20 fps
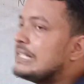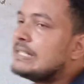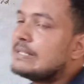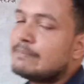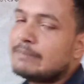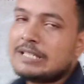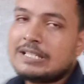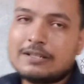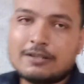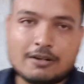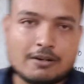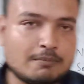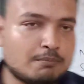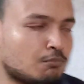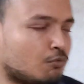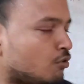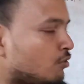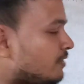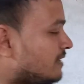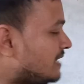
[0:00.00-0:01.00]
is p ro
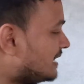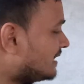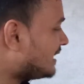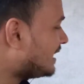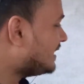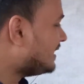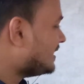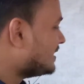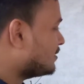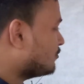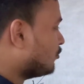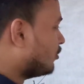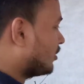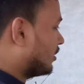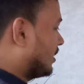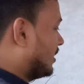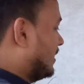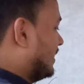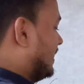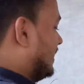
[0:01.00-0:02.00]
more general is
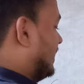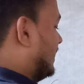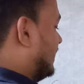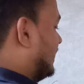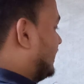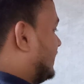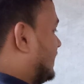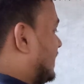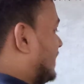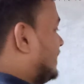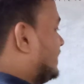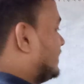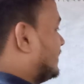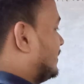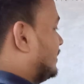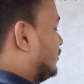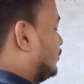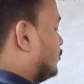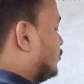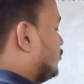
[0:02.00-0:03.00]
what? Na
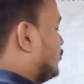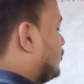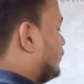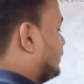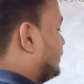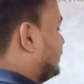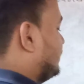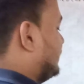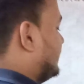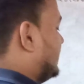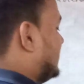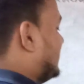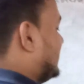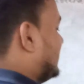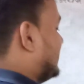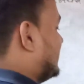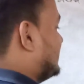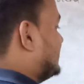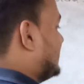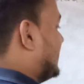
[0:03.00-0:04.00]
no p
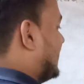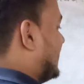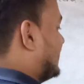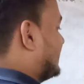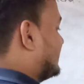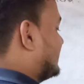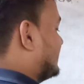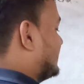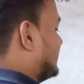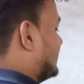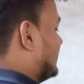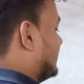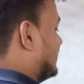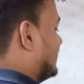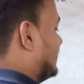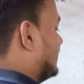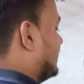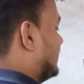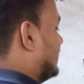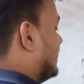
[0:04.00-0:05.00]
is s.
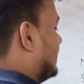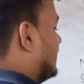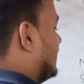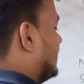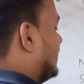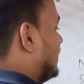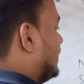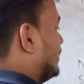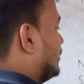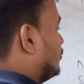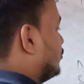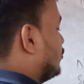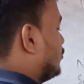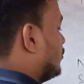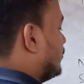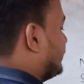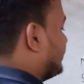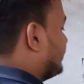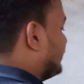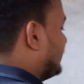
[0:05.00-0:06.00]

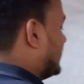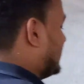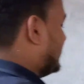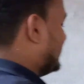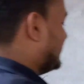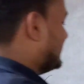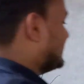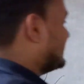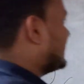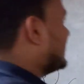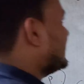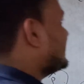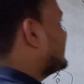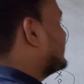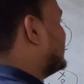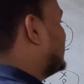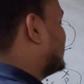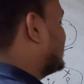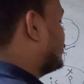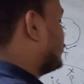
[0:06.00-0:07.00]
No p is s.
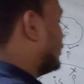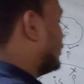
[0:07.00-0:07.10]
This